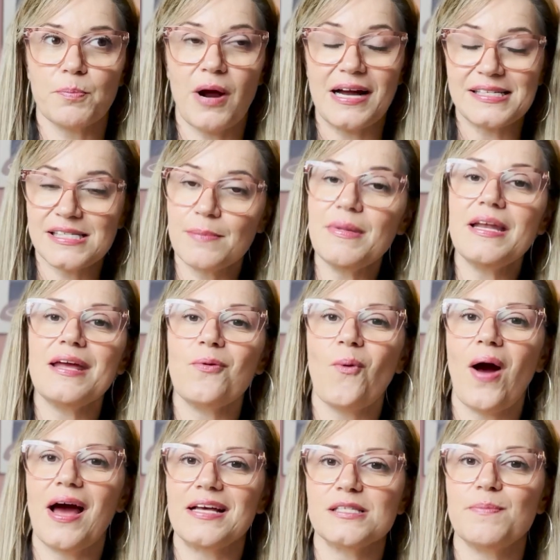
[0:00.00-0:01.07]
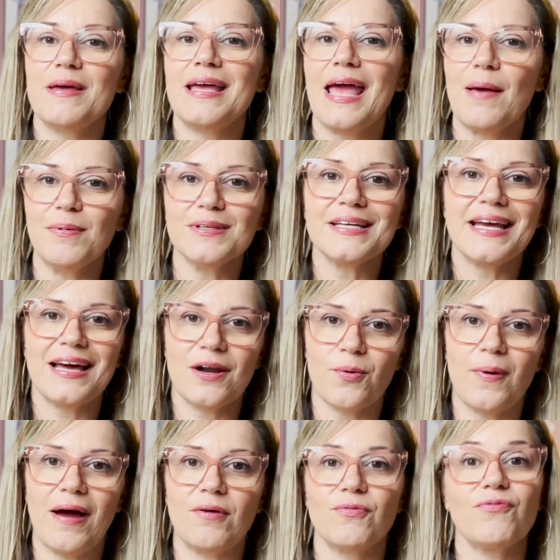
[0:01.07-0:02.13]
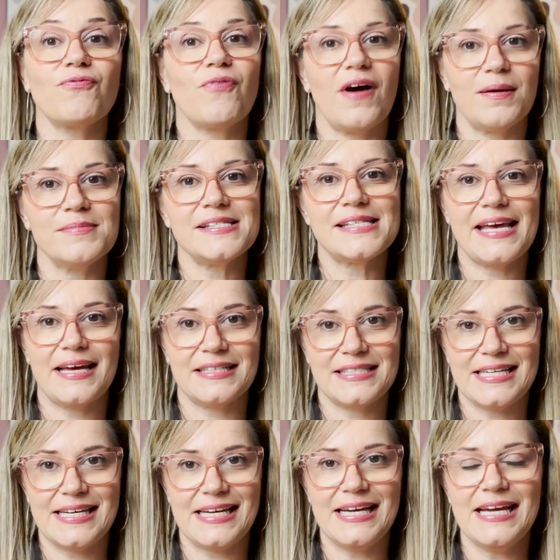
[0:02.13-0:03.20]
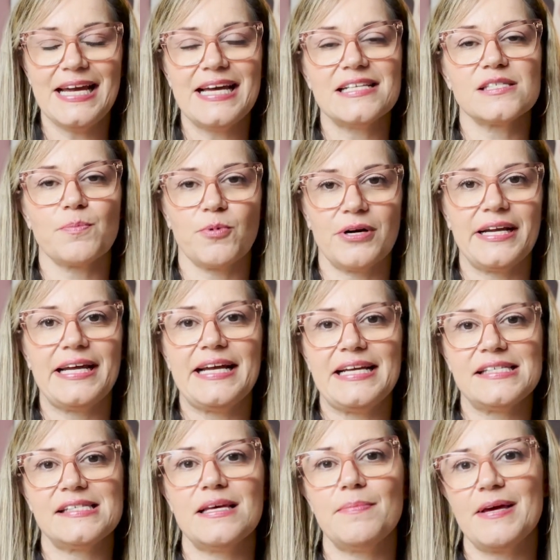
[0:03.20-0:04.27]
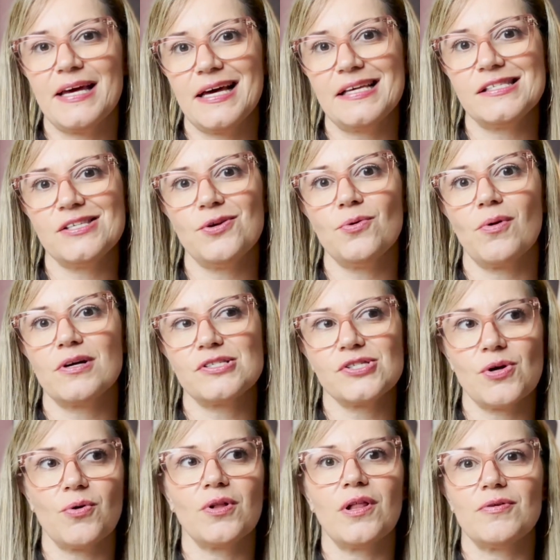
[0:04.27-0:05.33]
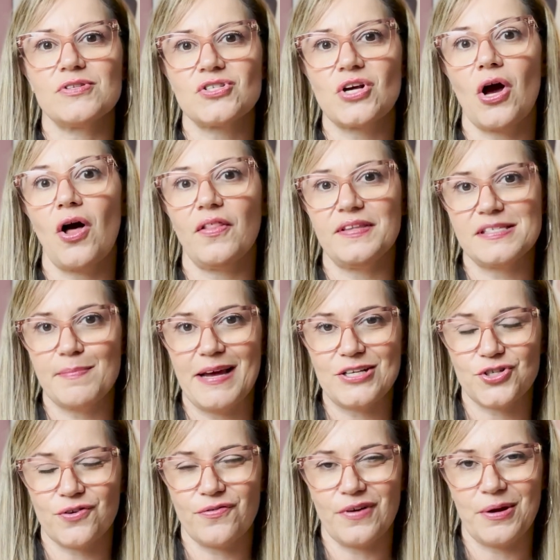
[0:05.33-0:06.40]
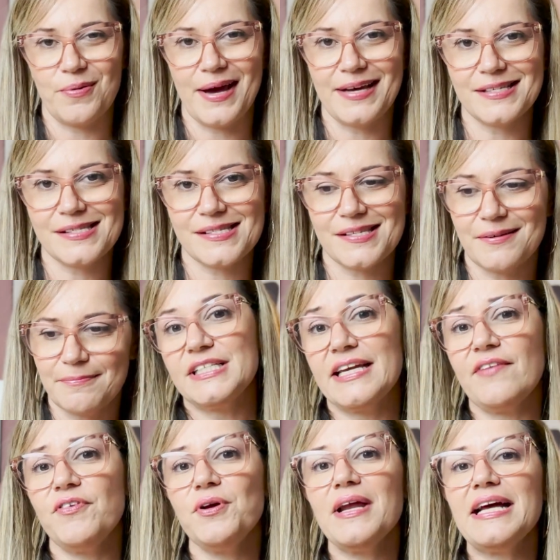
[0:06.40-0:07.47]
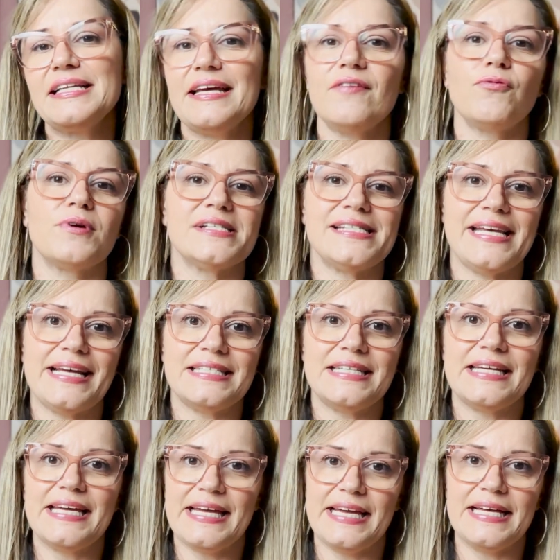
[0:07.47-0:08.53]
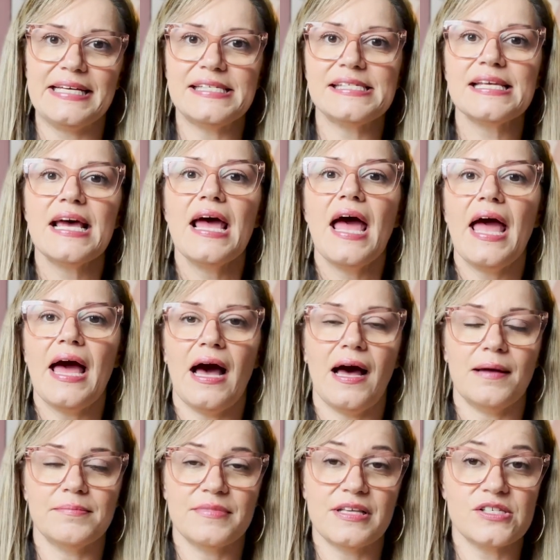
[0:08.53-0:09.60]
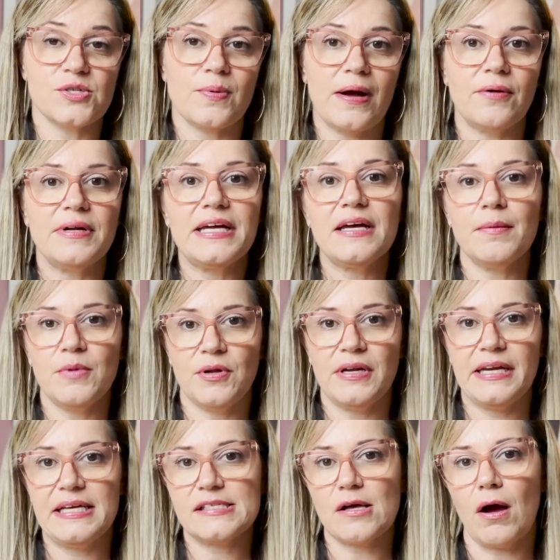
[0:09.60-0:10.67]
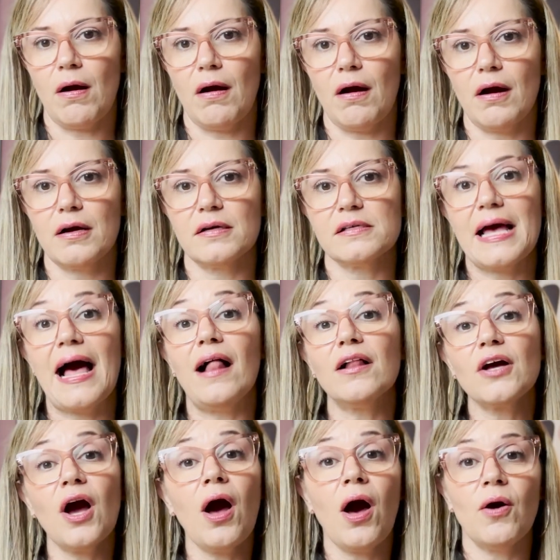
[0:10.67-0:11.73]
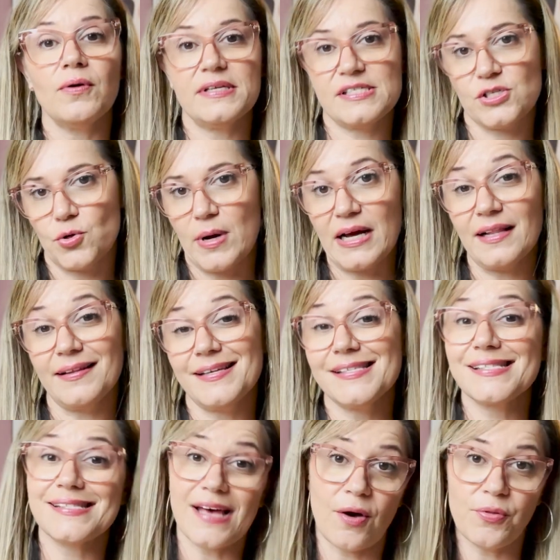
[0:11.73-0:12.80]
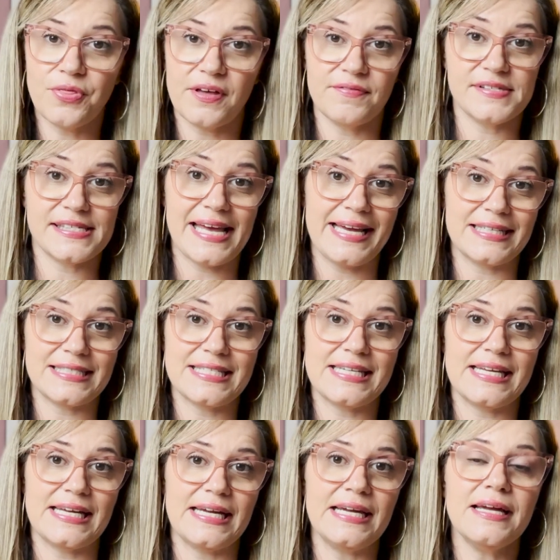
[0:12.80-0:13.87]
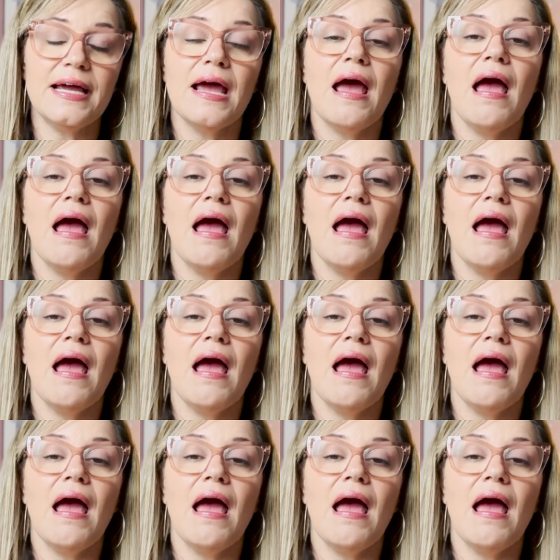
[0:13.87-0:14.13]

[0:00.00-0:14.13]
Proximity-wise, being able to get around from Santee is pretty easy because you are so close to all these major freeways. To give you an idea of where Santee is, the surrounding communities are El Cajon is directly south of Santee.